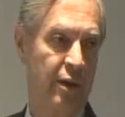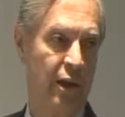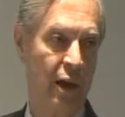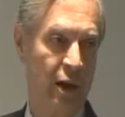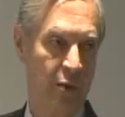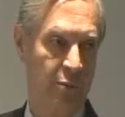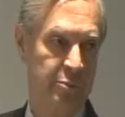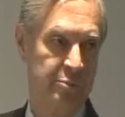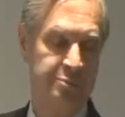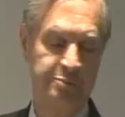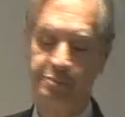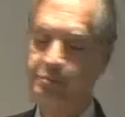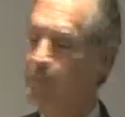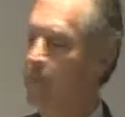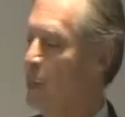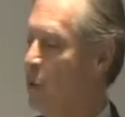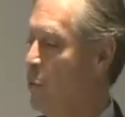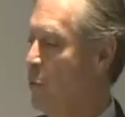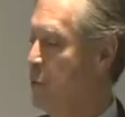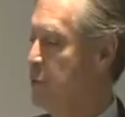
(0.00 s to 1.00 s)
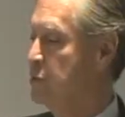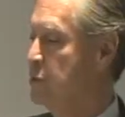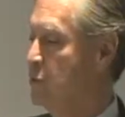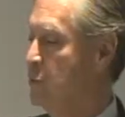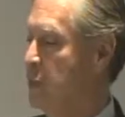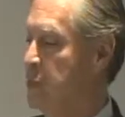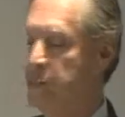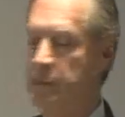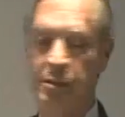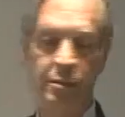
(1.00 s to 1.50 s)
Now, the
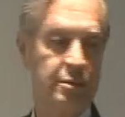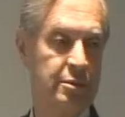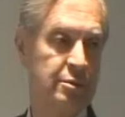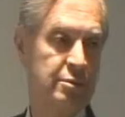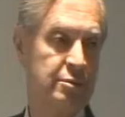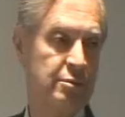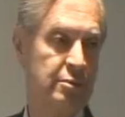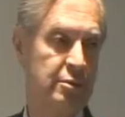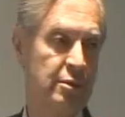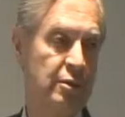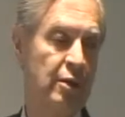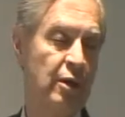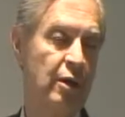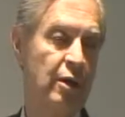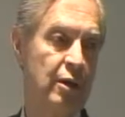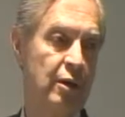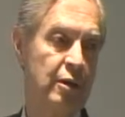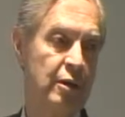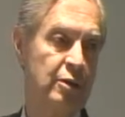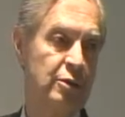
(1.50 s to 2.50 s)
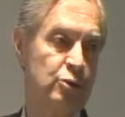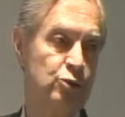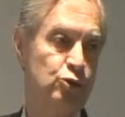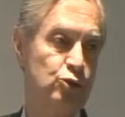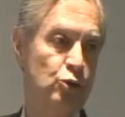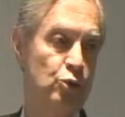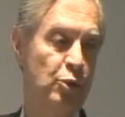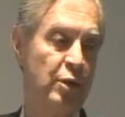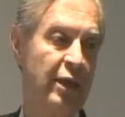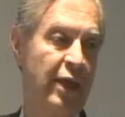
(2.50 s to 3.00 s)
question is,
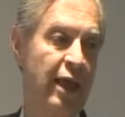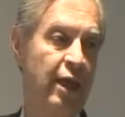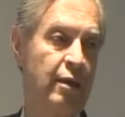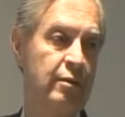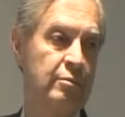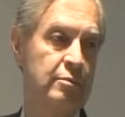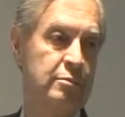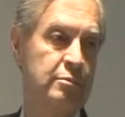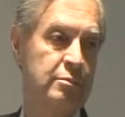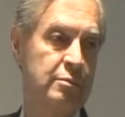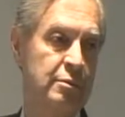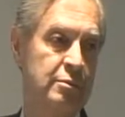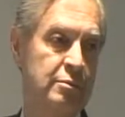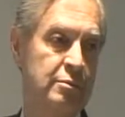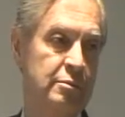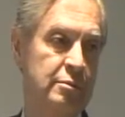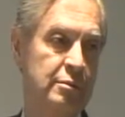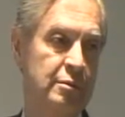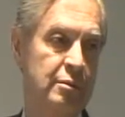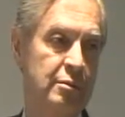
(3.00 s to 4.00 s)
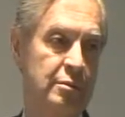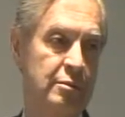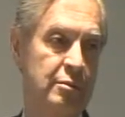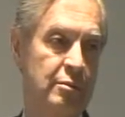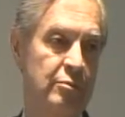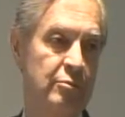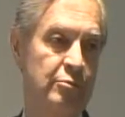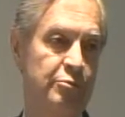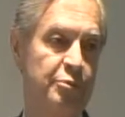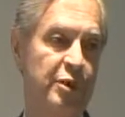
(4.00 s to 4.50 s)
should we then
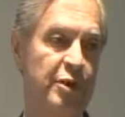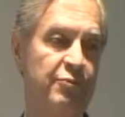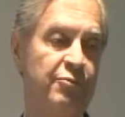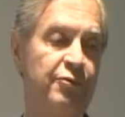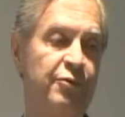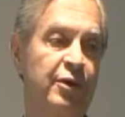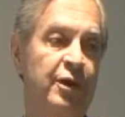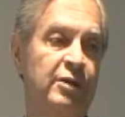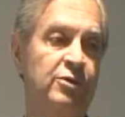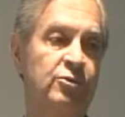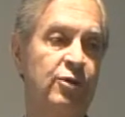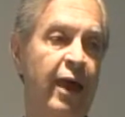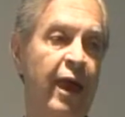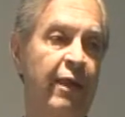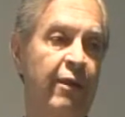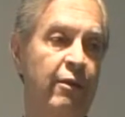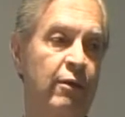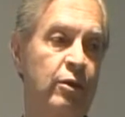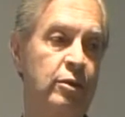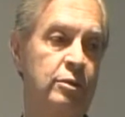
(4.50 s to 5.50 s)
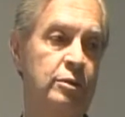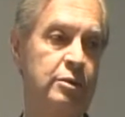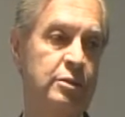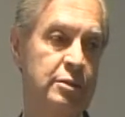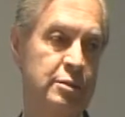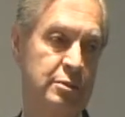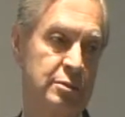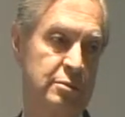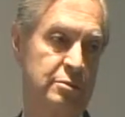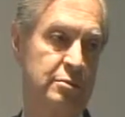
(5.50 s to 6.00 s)
be free
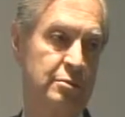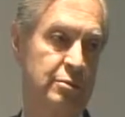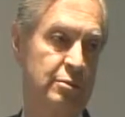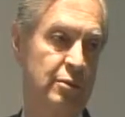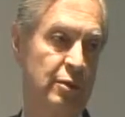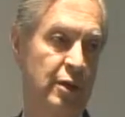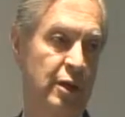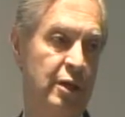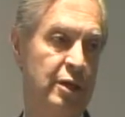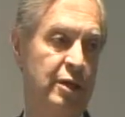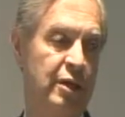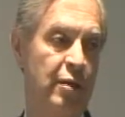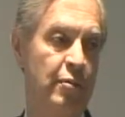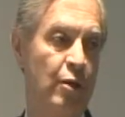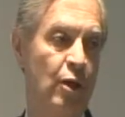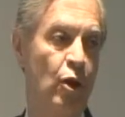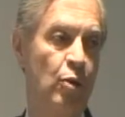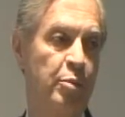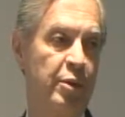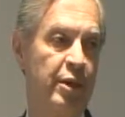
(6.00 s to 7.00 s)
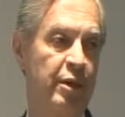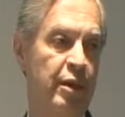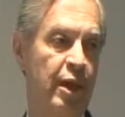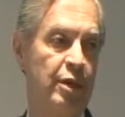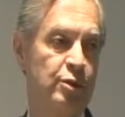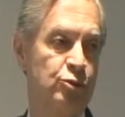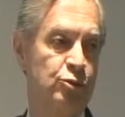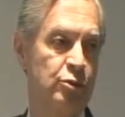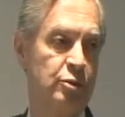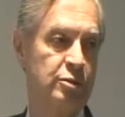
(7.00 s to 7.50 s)
traders in developing
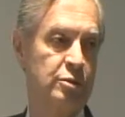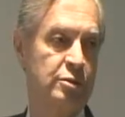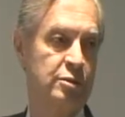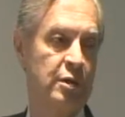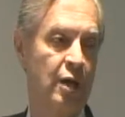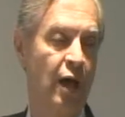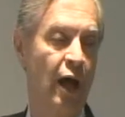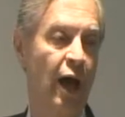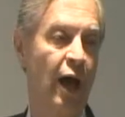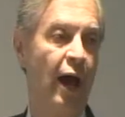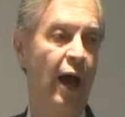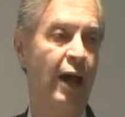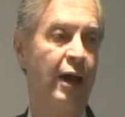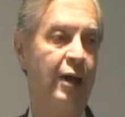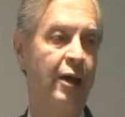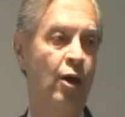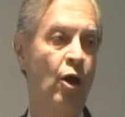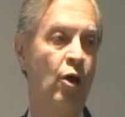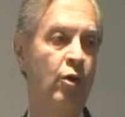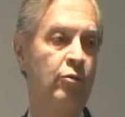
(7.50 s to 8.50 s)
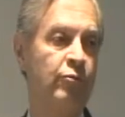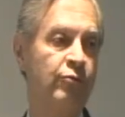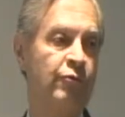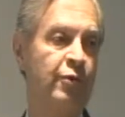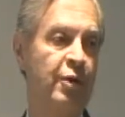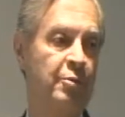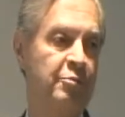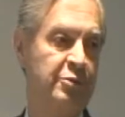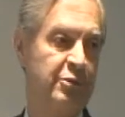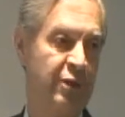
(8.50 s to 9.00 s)
nations and
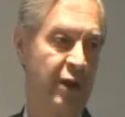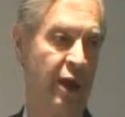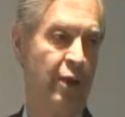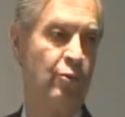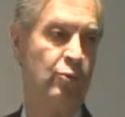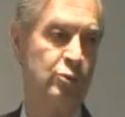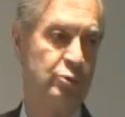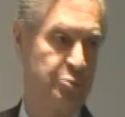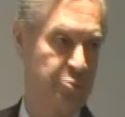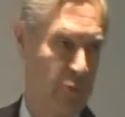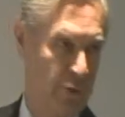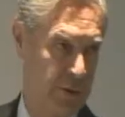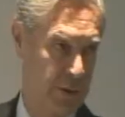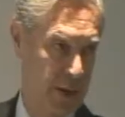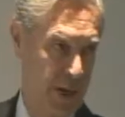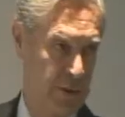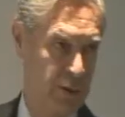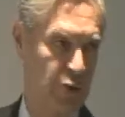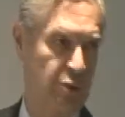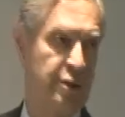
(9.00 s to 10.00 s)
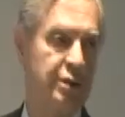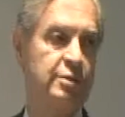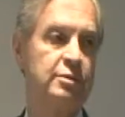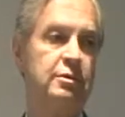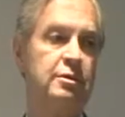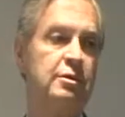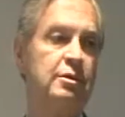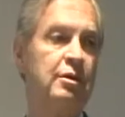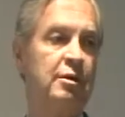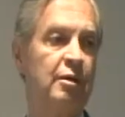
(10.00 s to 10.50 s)
non-free traders,
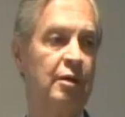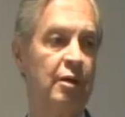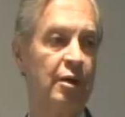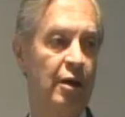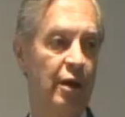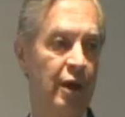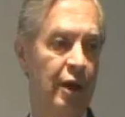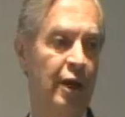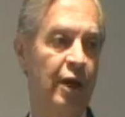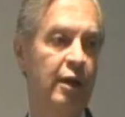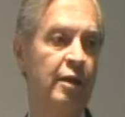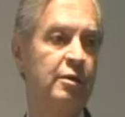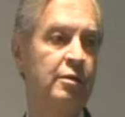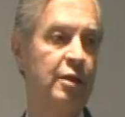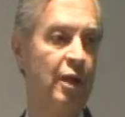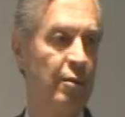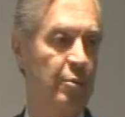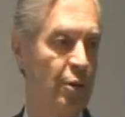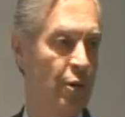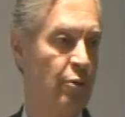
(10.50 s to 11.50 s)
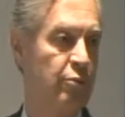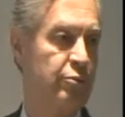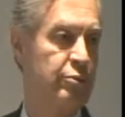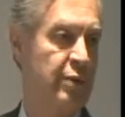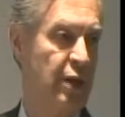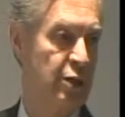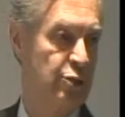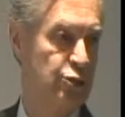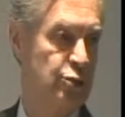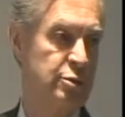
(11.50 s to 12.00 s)
protectionists, in
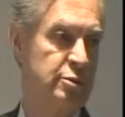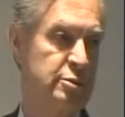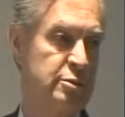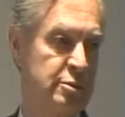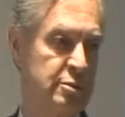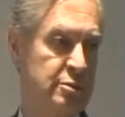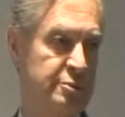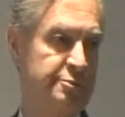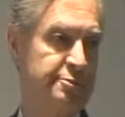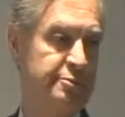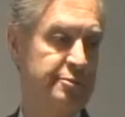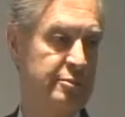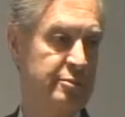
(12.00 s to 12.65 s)
developed nations?